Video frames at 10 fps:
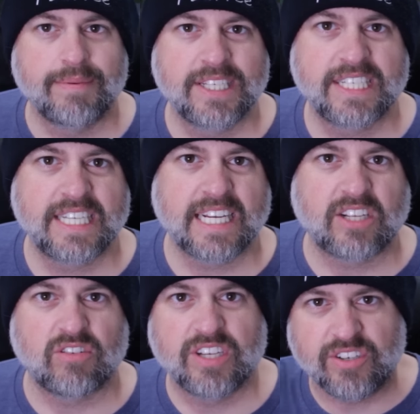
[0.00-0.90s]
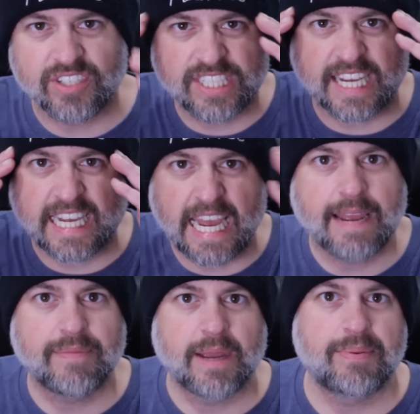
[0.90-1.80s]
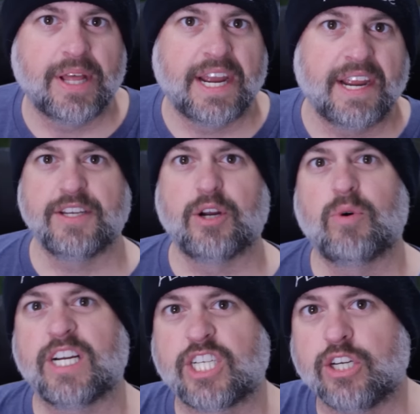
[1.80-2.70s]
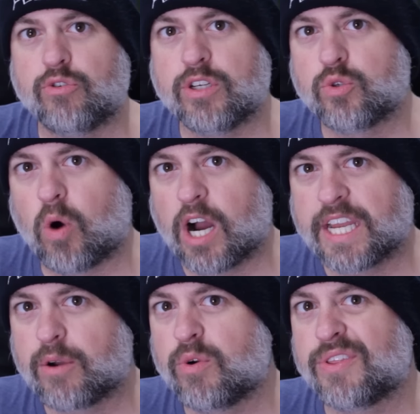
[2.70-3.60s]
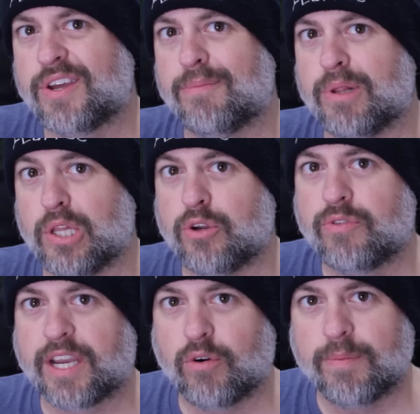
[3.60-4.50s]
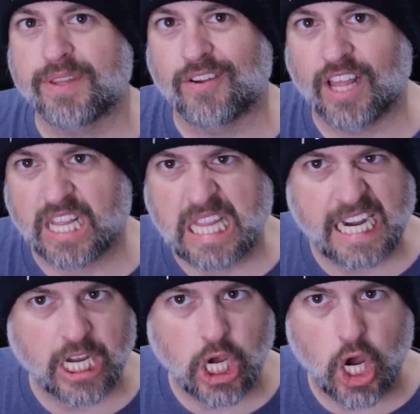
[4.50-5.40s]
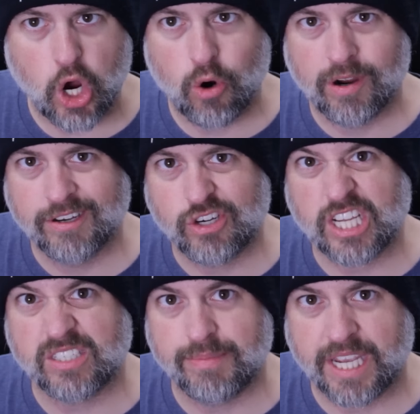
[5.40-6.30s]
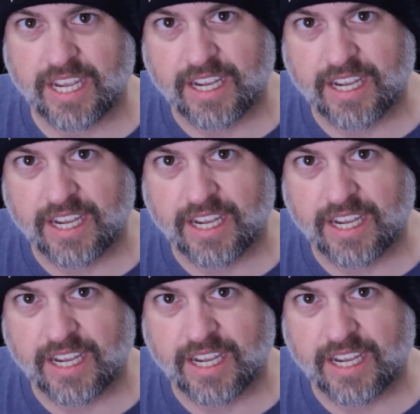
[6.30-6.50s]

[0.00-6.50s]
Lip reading: this is like their little sick game they play. You know, when a children's walking with a balloon, they go up and they're like, let it go, trust me.